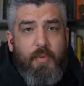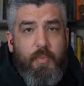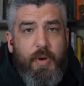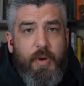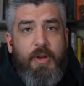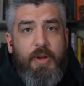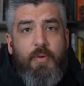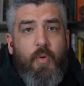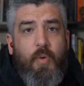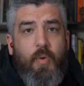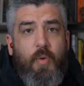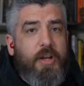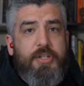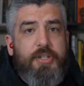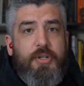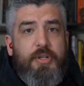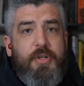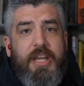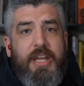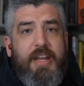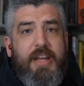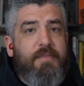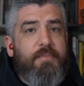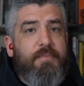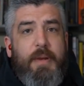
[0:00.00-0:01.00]
we want to
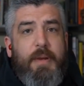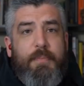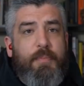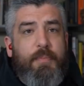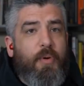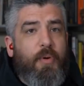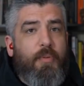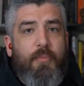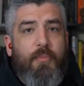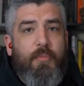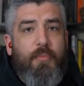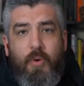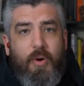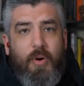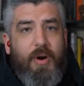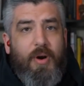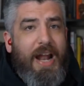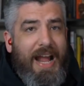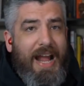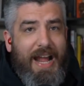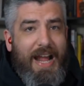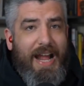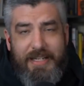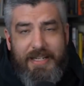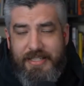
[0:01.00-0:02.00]
give people more
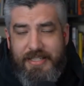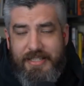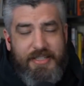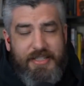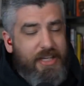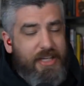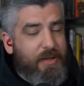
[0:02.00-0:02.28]
access.